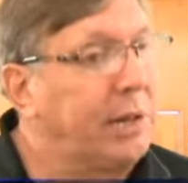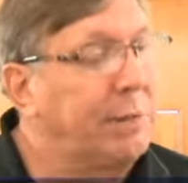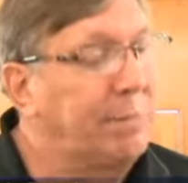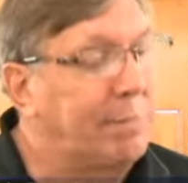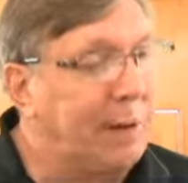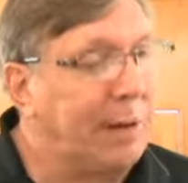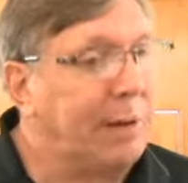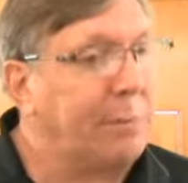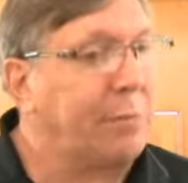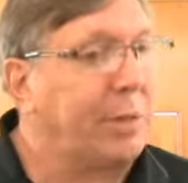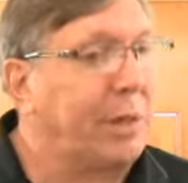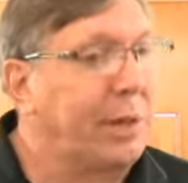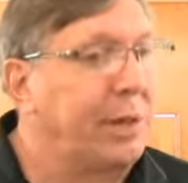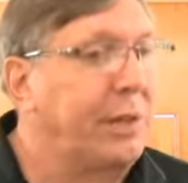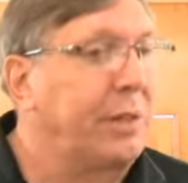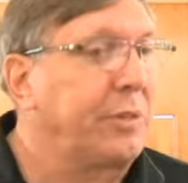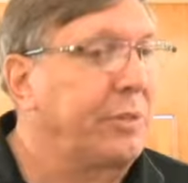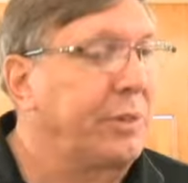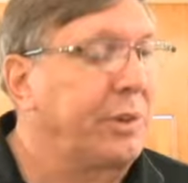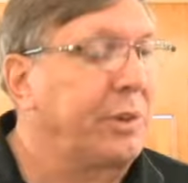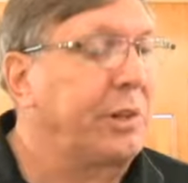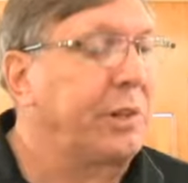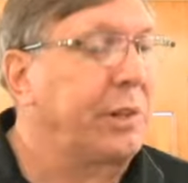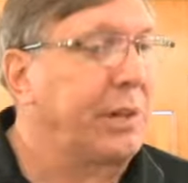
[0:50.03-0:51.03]
pipeline
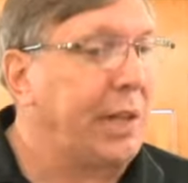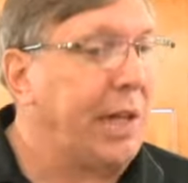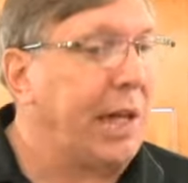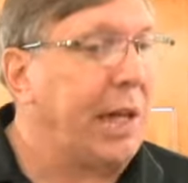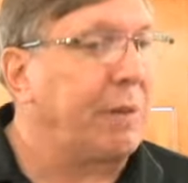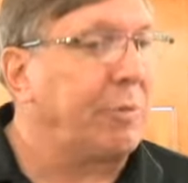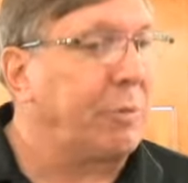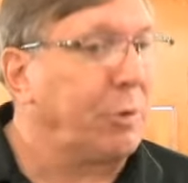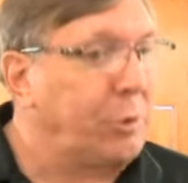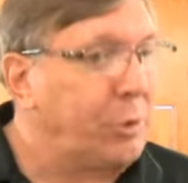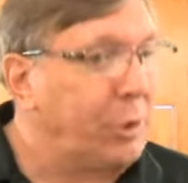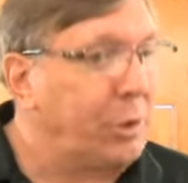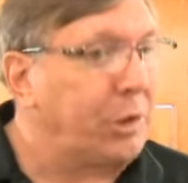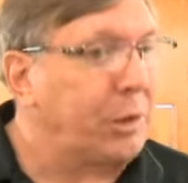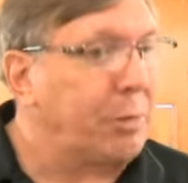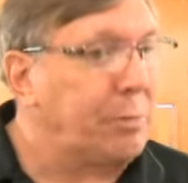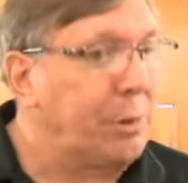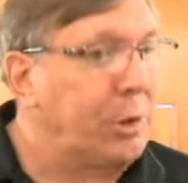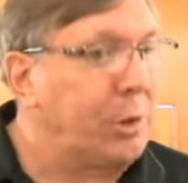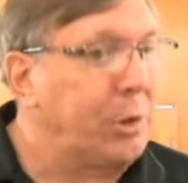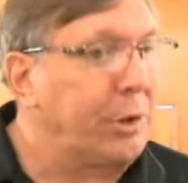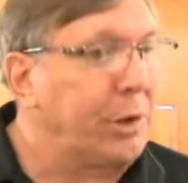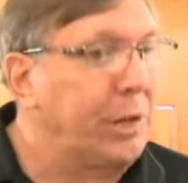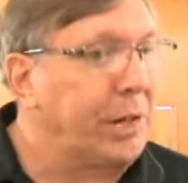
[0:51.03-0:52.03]
incident can have on your
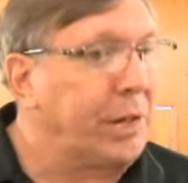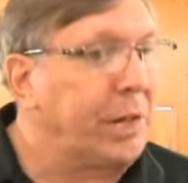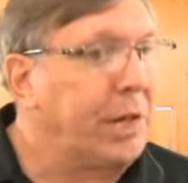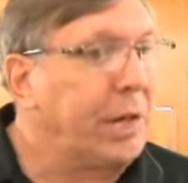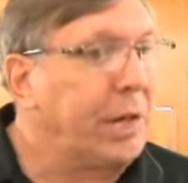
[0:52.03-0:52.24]
community